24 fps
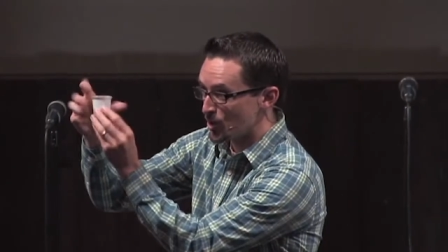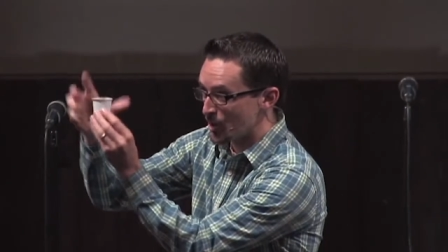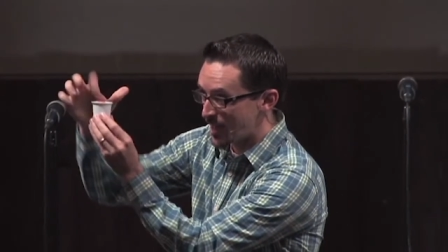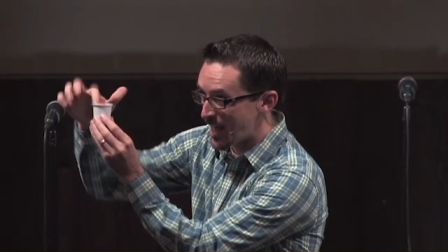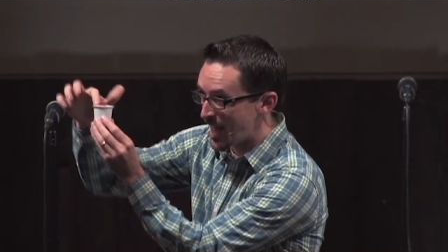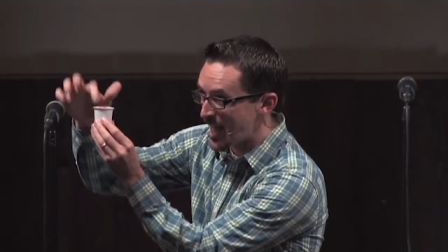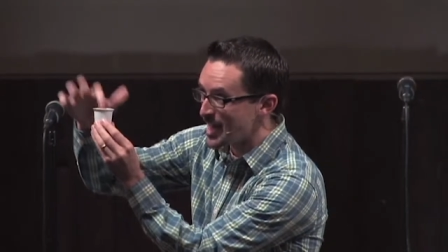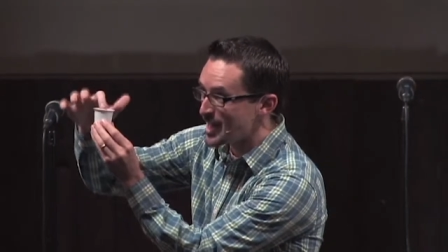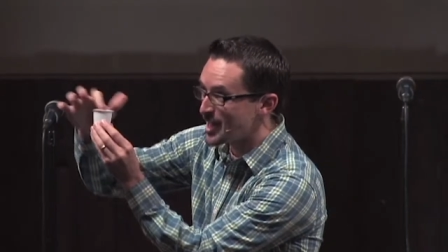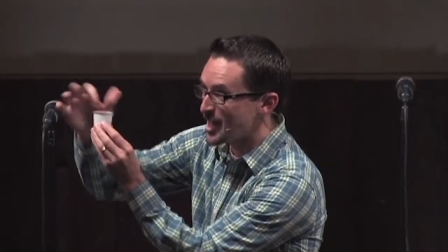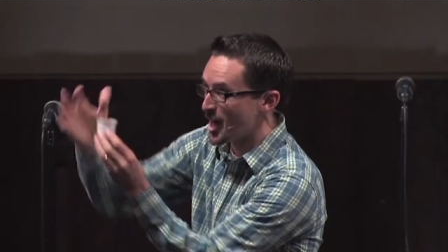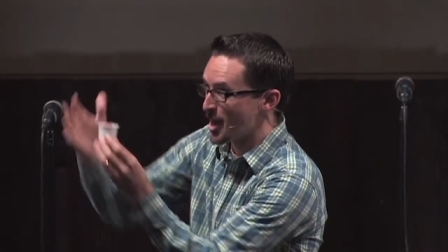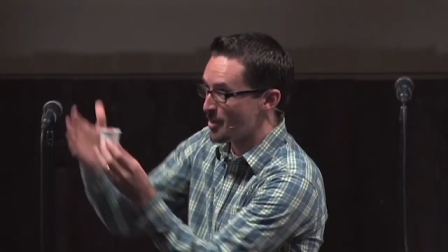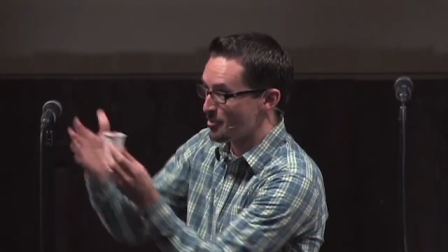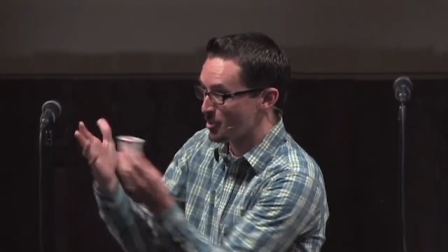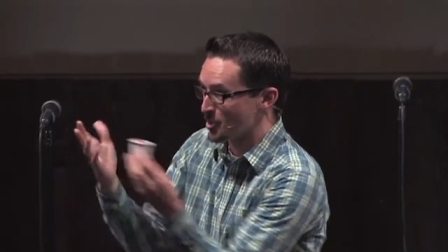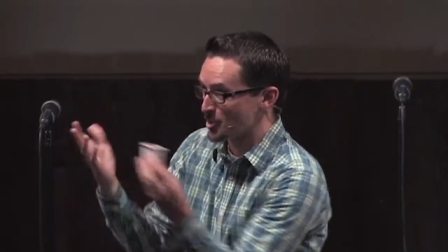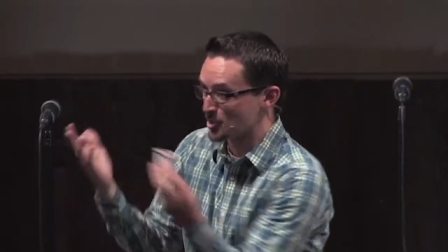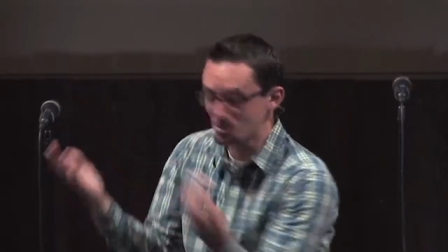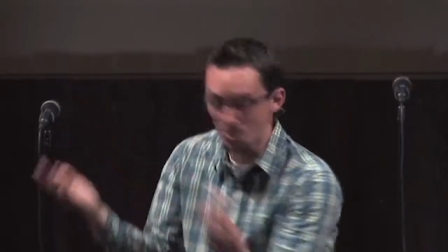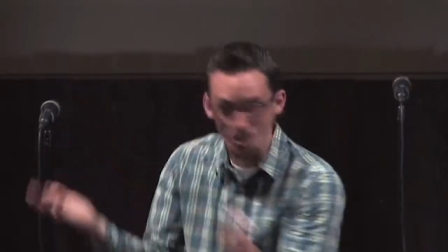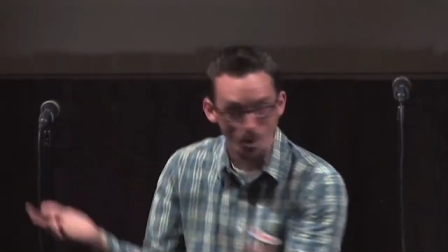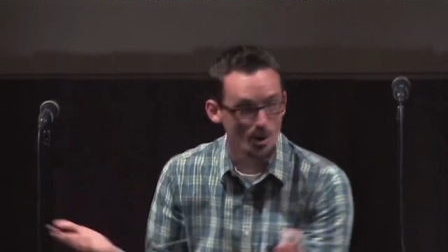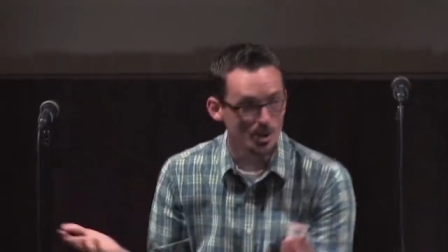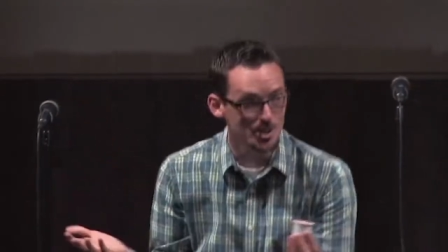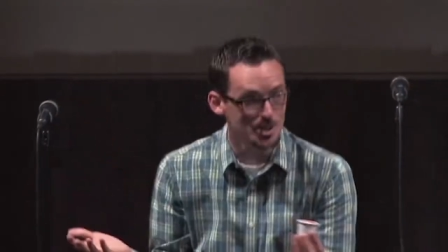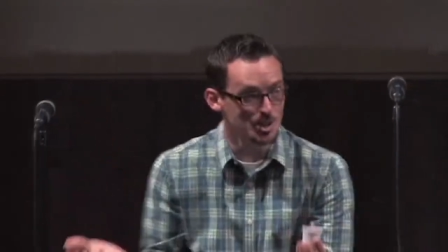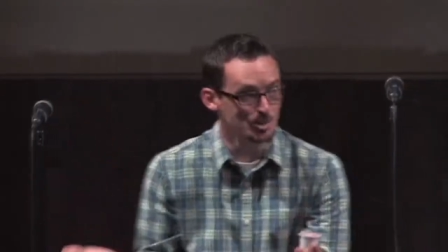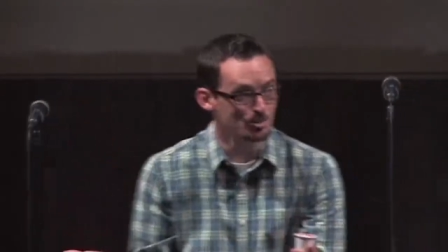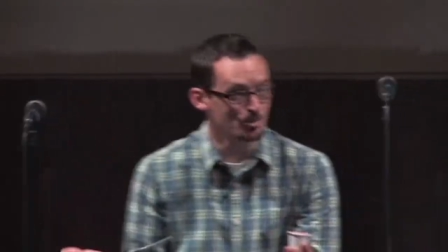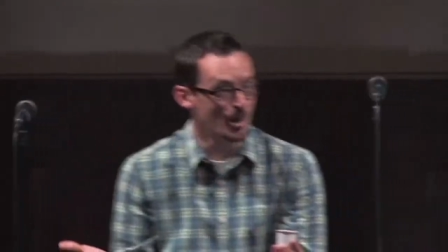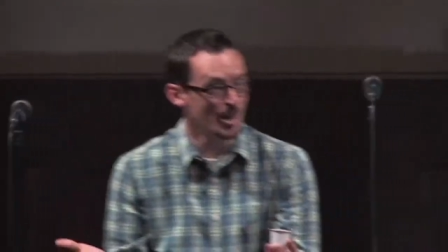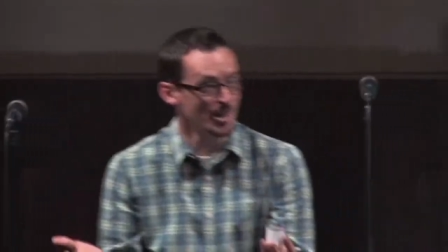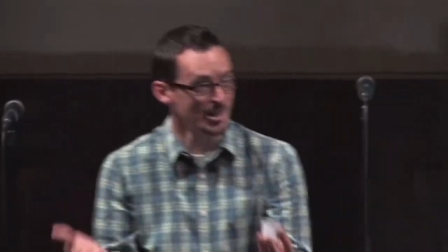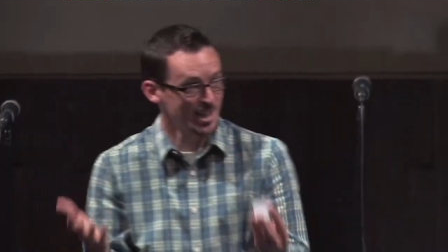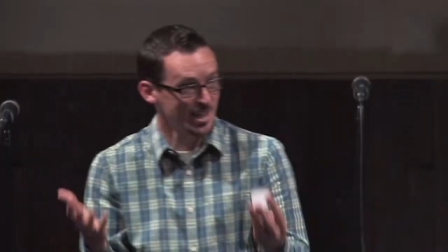K cup was more
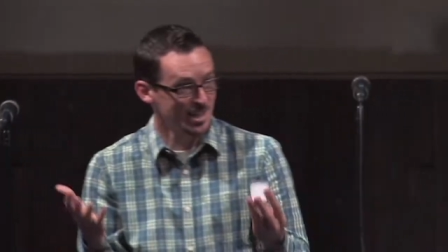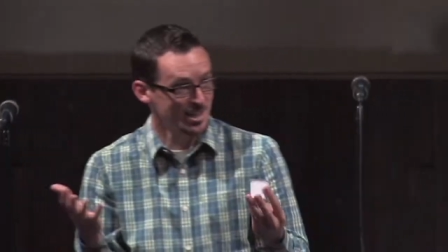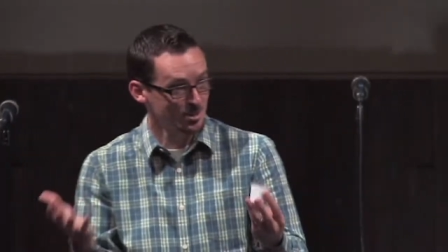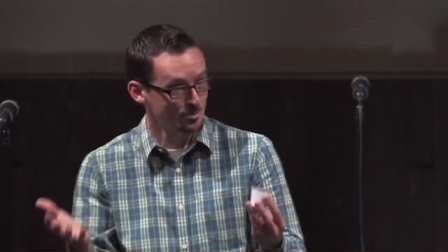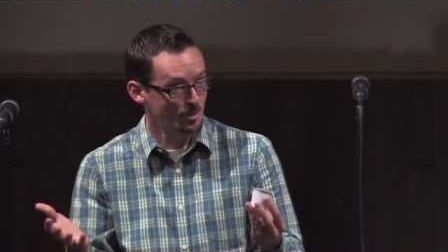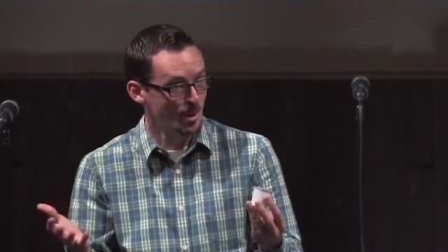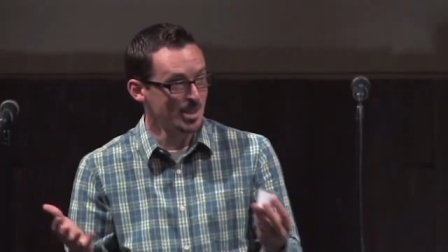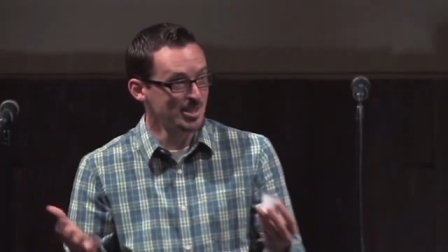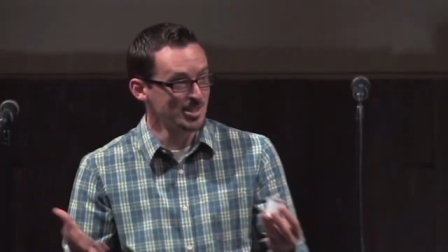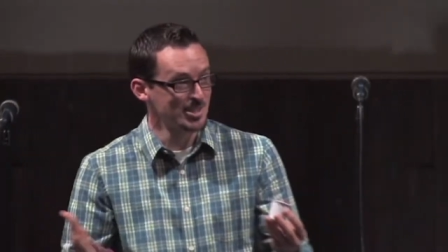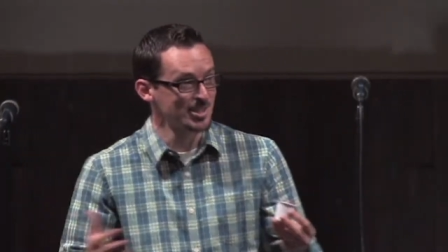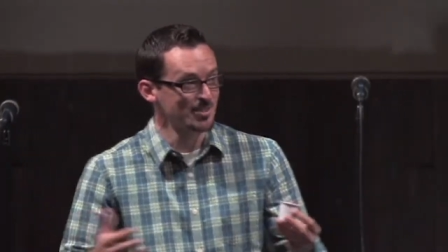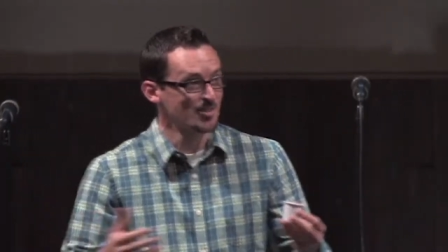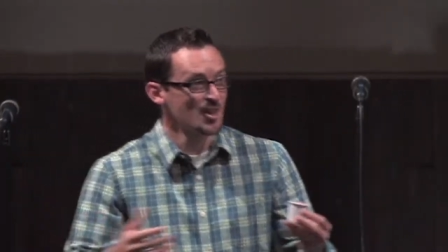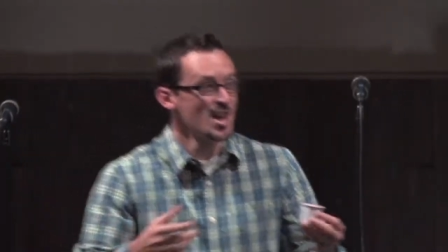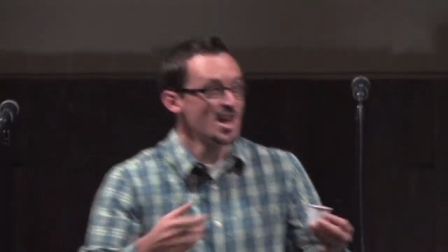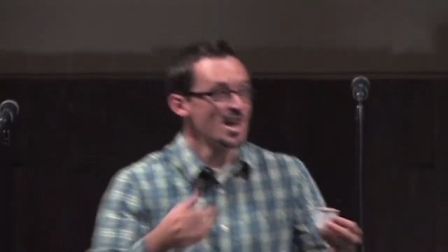inspe- expensive